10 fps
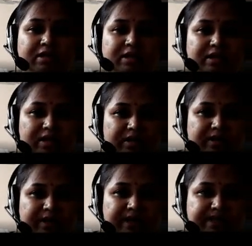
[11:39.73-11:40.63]
in a
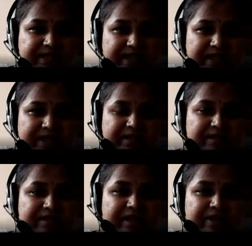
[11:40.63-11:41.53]
grayscale,
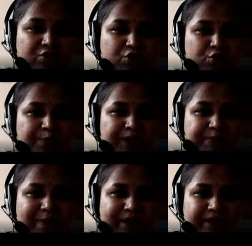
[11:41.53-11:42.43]
then 2-bit
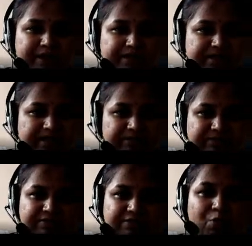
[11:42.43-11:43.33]
pattern is enough.
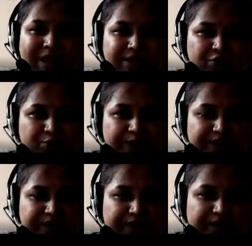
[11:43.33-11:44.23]
Why
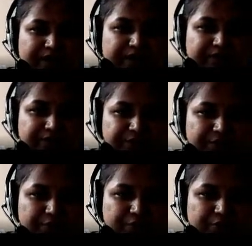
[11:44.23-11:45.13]
2-bit? If you
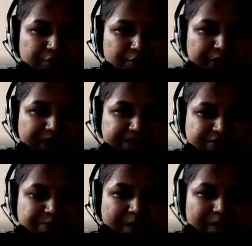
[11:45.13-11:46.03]
do 2 raised
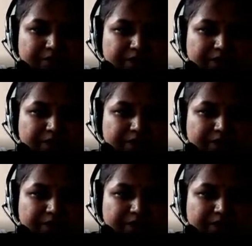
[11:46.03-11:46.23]
to power